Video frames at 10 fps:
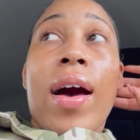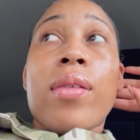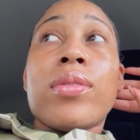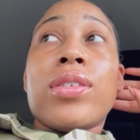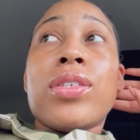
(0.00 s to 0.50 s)
I
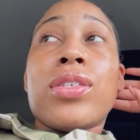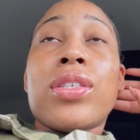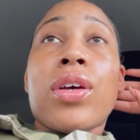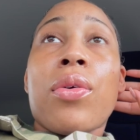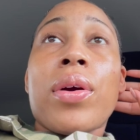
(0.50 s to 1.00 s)
was just
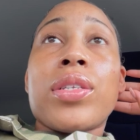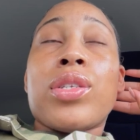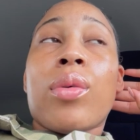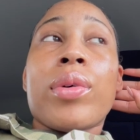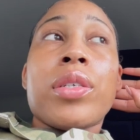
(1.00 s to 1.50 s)
so in
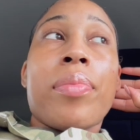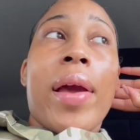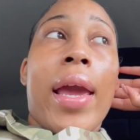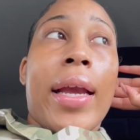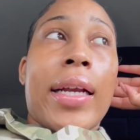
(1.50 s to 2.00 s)
so much
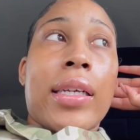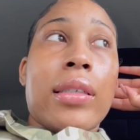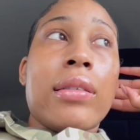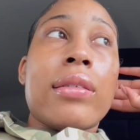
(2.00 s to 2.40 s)
pain.